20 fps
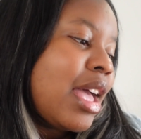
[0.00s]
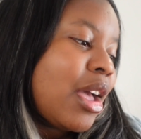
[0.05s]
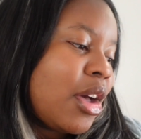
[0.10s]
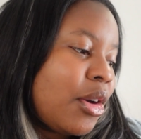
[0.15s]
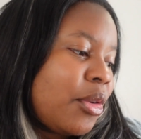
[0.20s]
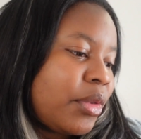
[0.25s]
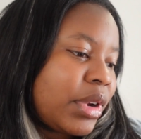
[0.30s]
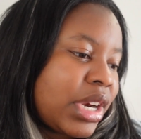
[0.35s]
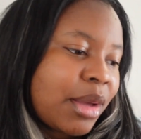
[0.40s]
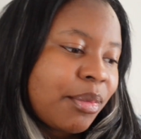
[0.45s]

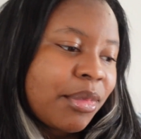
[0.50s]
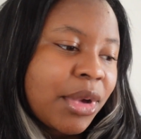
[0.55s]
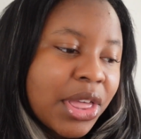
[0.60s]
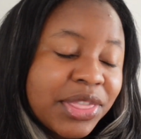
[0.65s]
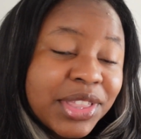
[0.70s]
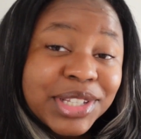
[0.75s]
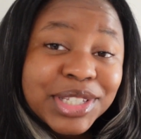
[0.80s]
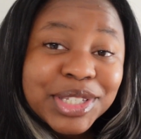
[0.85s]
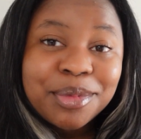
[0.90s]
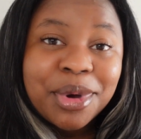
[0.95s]
When I bought
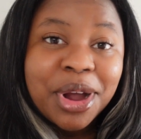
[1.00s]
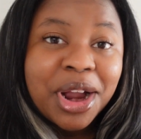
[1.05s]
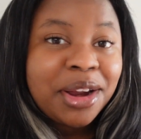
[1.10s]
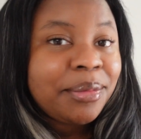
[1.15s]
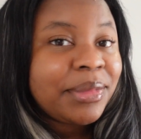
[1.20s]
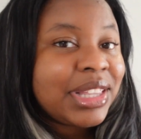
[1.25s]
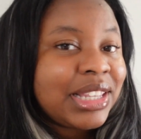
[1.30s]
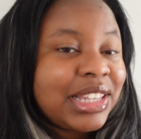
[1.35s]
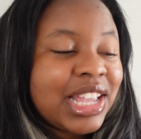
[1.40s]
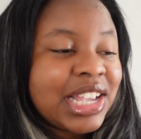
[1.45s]
this
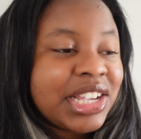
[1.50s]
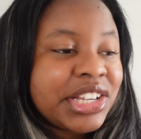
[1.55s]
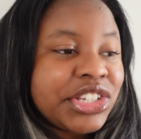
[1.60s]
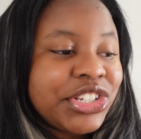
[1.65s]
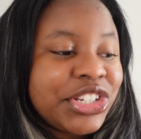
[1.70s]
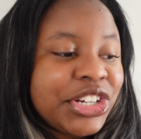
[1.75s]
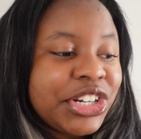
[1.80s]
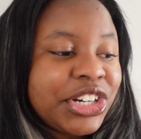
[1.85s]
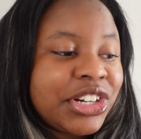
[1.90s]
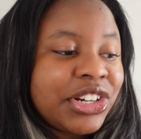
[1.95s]
apartment
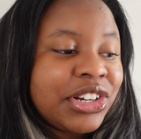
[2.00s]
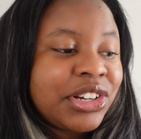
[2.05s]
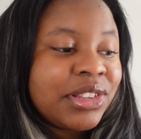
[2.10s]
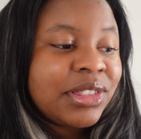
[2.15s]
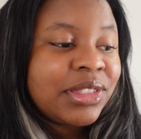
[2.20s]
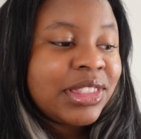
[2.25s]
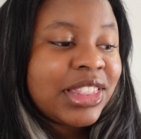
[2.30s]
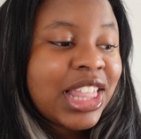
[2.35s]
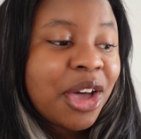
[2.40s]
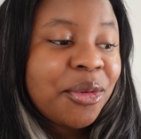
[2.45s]
last year,
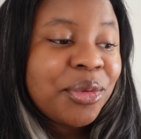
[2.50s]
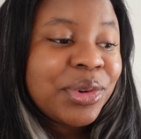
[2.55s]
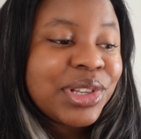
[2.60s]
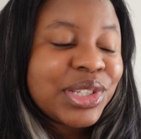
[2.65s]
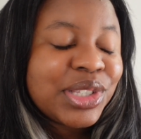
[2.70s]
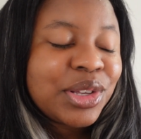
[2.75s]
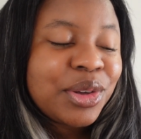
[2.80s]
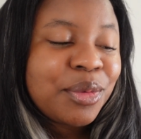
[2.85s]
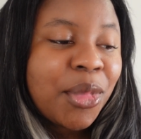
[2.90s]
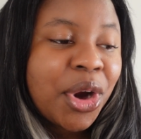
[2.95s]
that
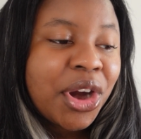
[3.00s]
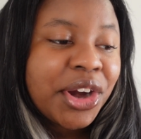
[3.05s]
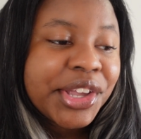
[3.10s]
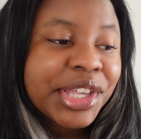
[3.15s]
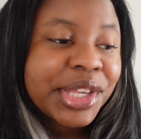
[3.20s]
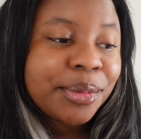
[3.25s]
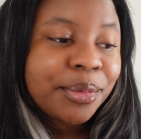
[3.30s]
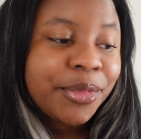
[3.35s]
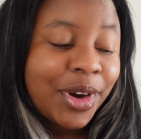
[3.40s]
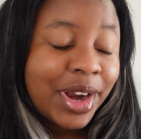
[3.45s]
was the
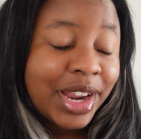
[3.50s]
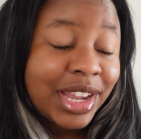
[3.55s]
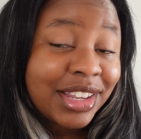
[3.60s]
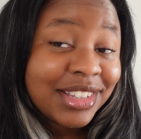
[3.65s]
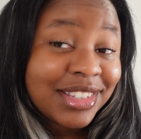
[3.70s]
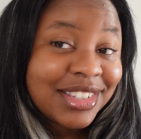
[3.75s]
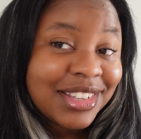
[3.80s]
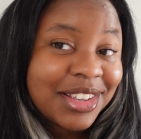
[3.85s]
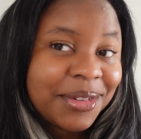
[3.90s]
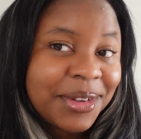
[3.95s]
market
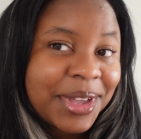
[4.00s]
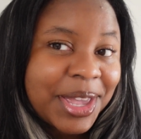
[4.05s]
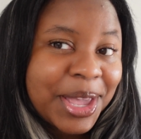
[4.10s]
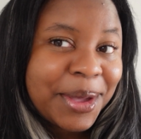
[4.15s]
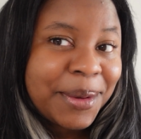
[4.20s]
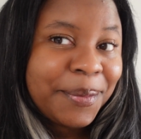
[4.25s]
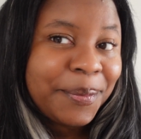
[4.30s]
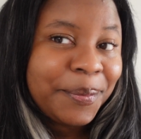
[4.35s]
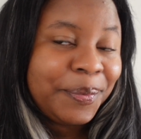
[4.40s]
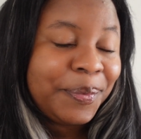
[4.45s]
price,
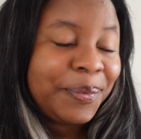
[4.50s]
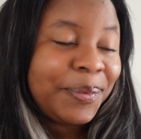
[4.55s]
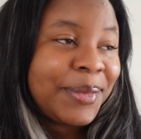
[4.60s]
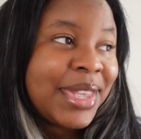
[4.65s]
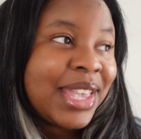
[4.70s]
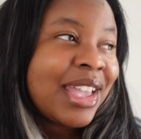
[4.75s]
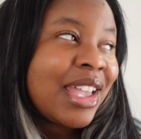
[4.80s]
okay?